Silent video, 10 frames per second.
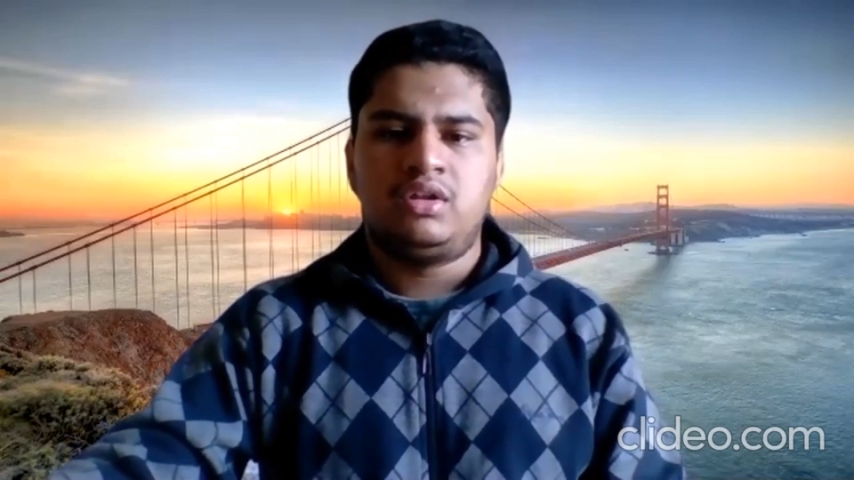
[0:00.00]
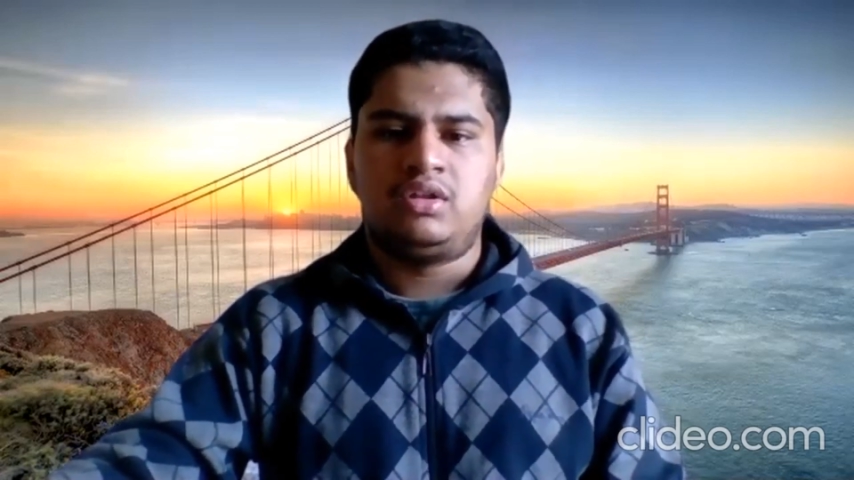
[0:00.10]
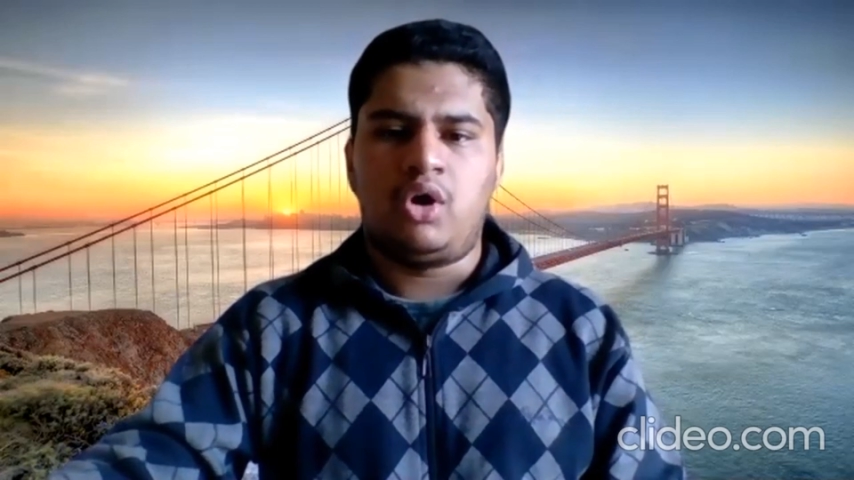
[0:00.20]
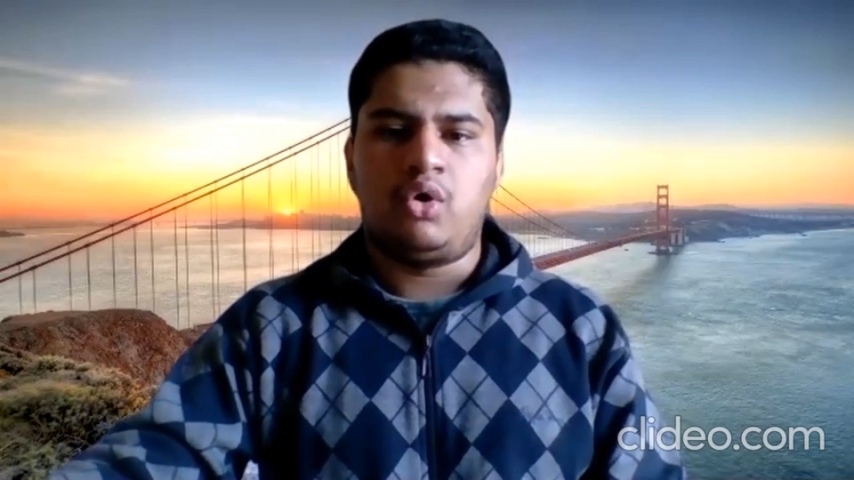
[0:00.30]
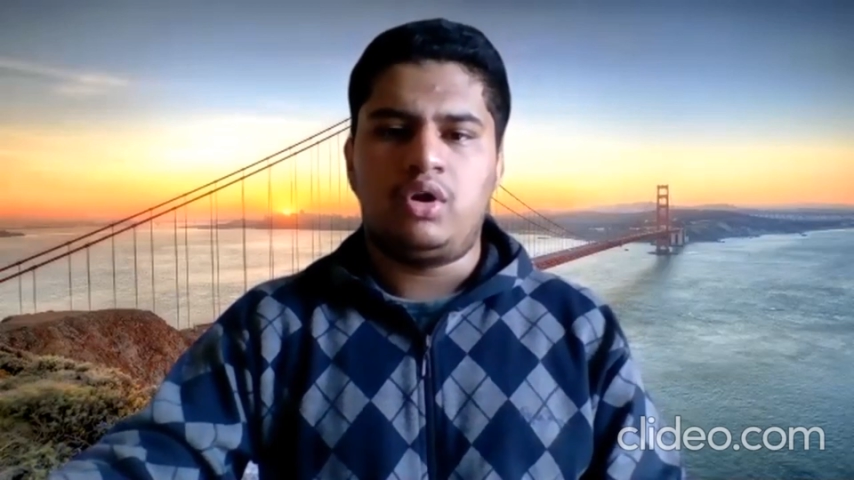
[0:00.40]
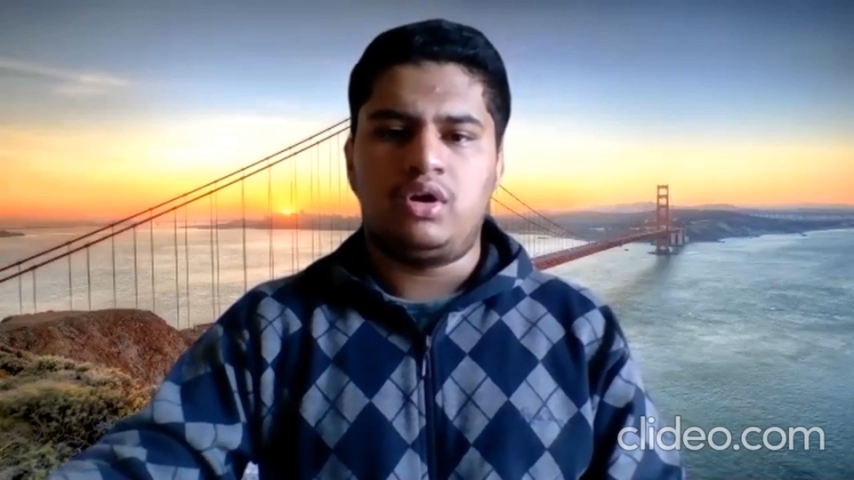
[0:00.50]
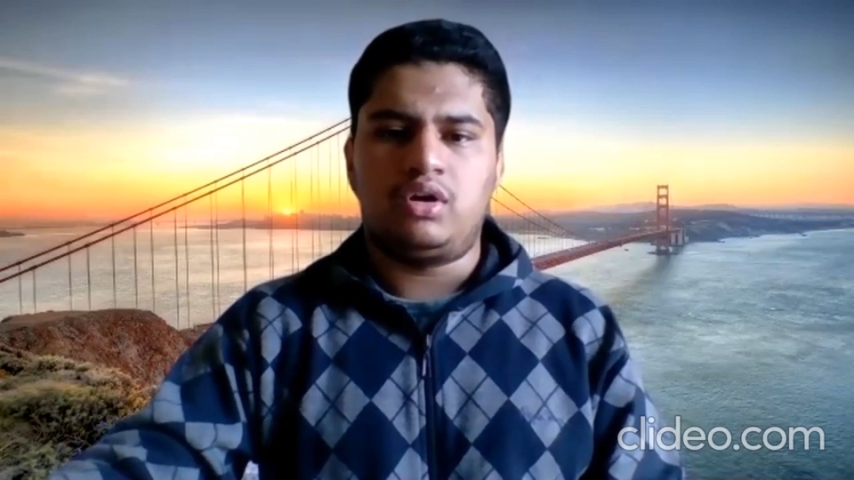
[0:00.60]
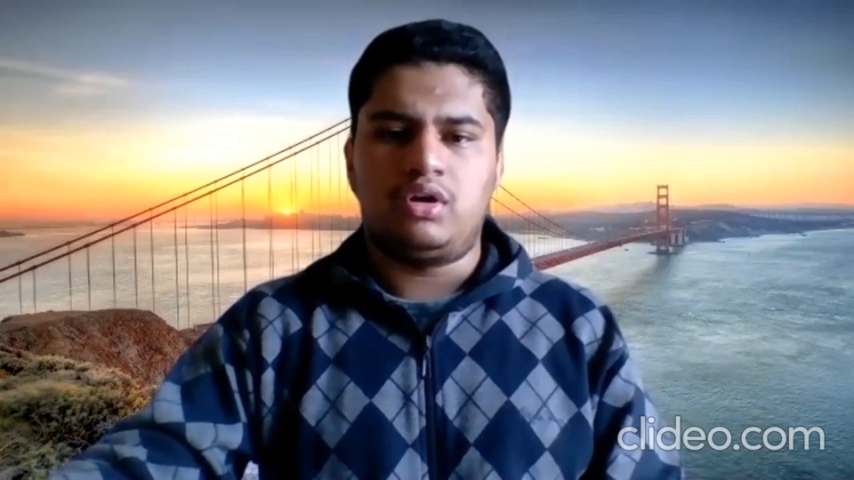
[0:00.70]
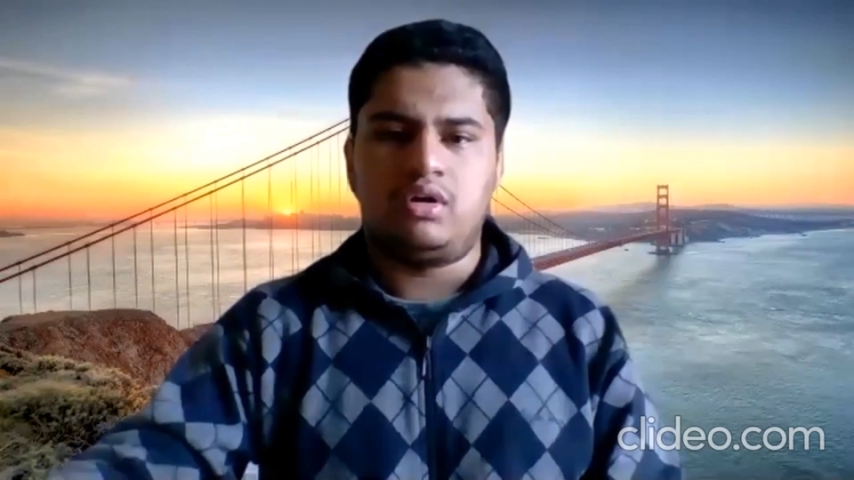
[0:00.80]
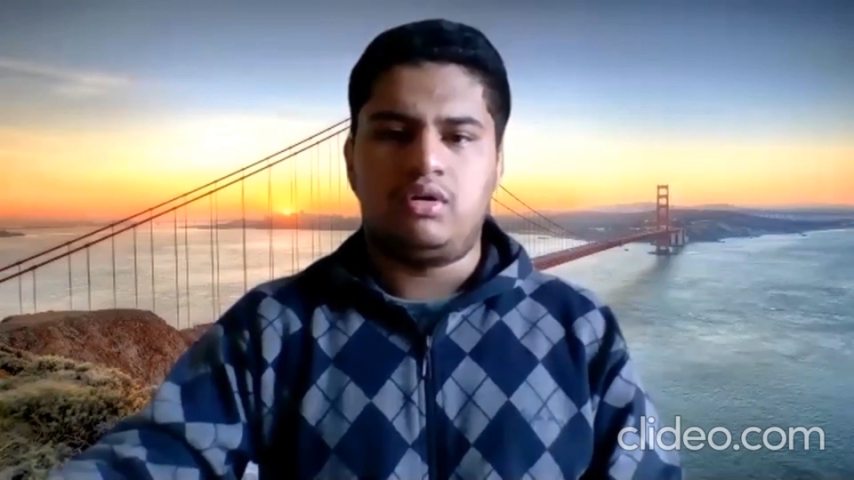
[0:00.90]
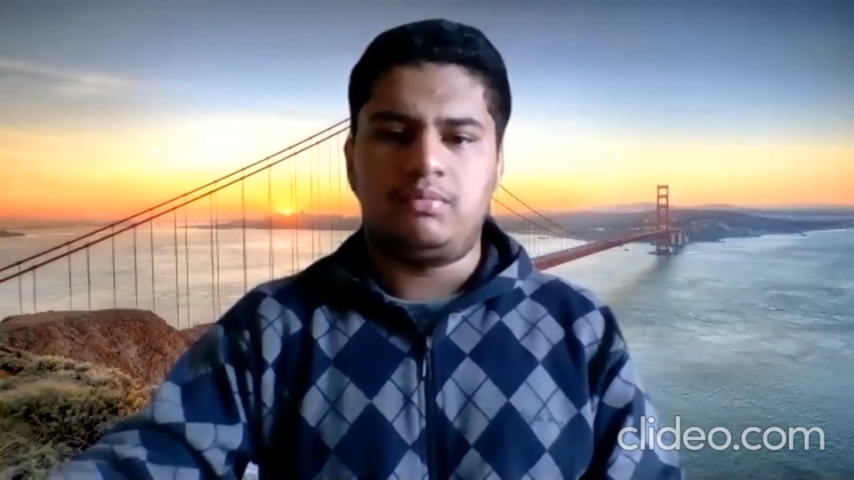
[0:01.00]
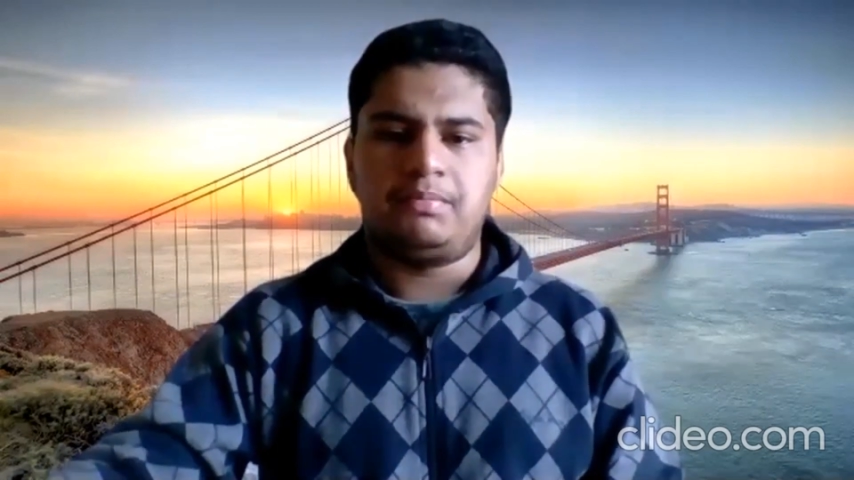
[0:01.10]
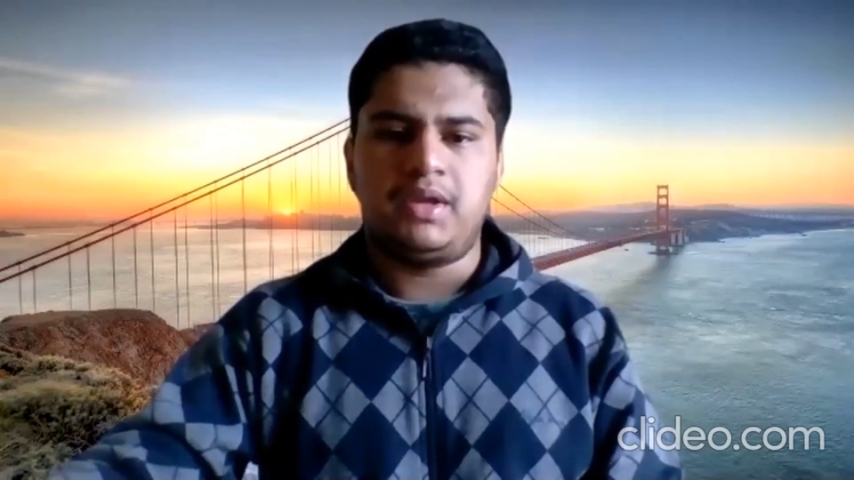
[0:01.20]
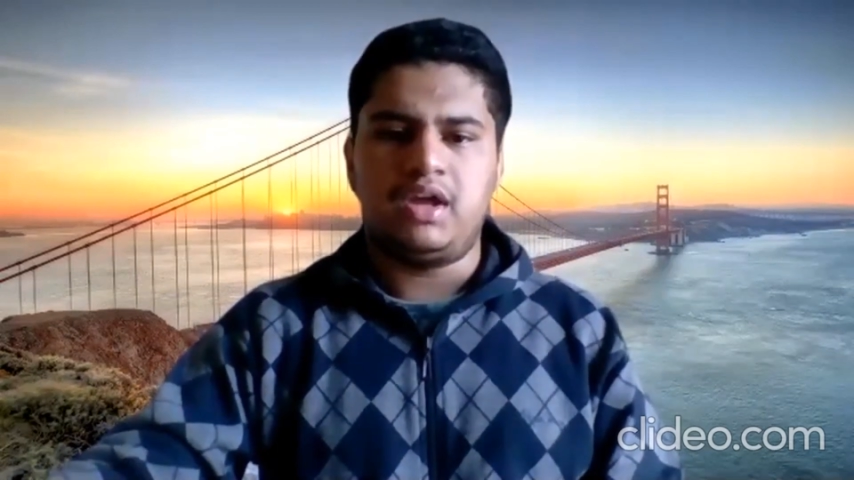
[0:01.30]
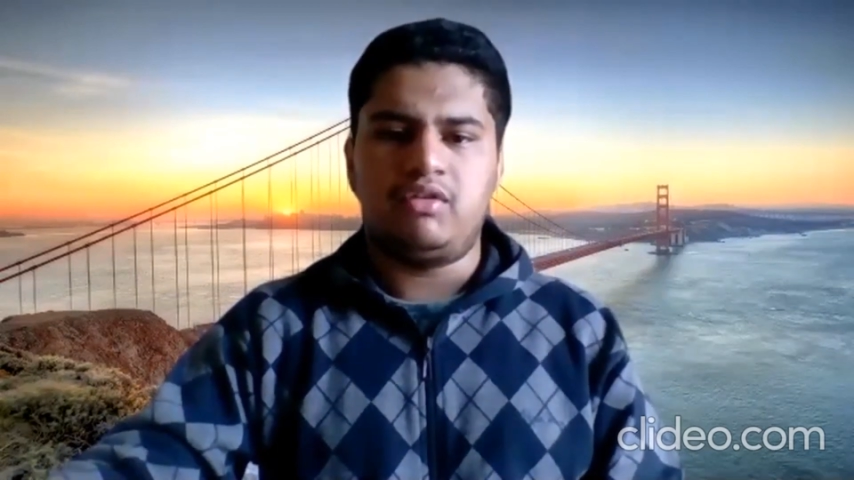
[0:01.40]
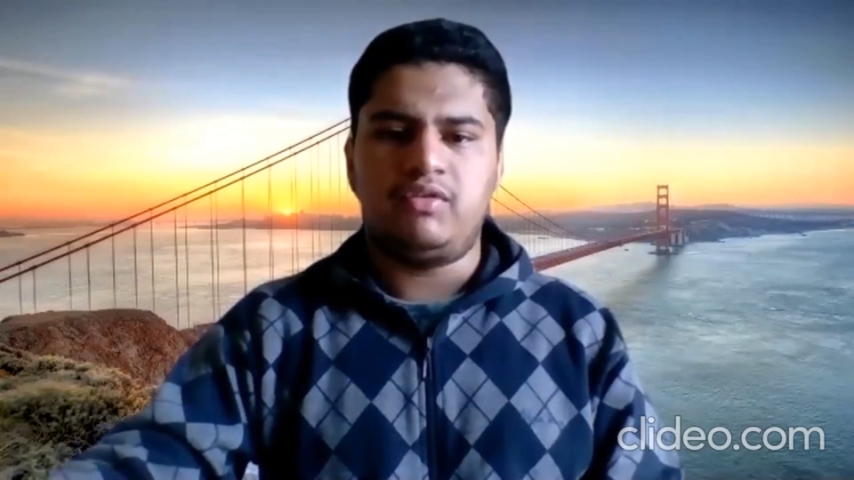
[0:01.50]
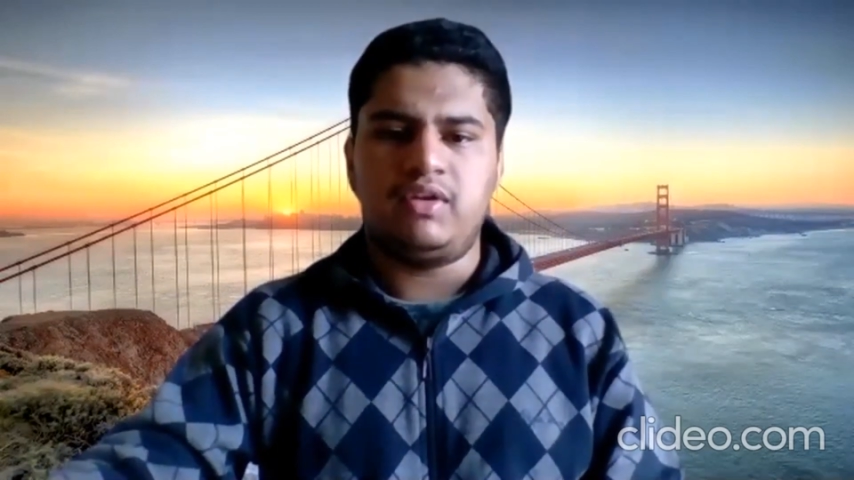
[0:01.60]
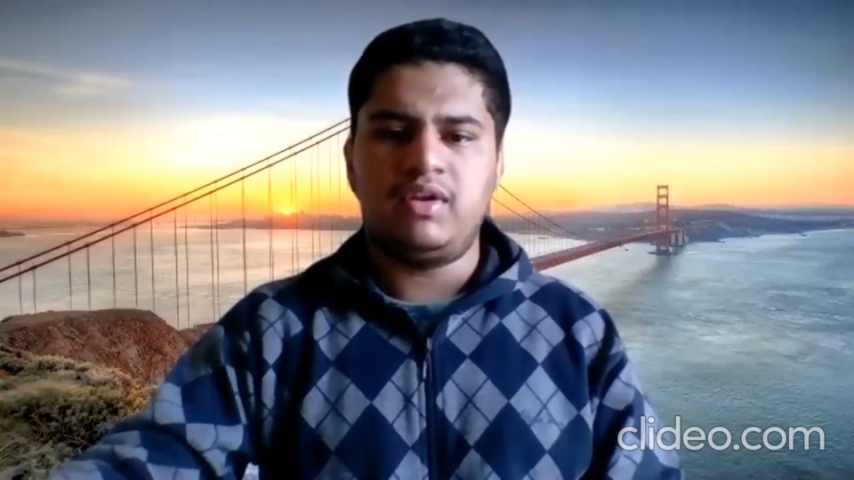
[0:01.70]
Now, we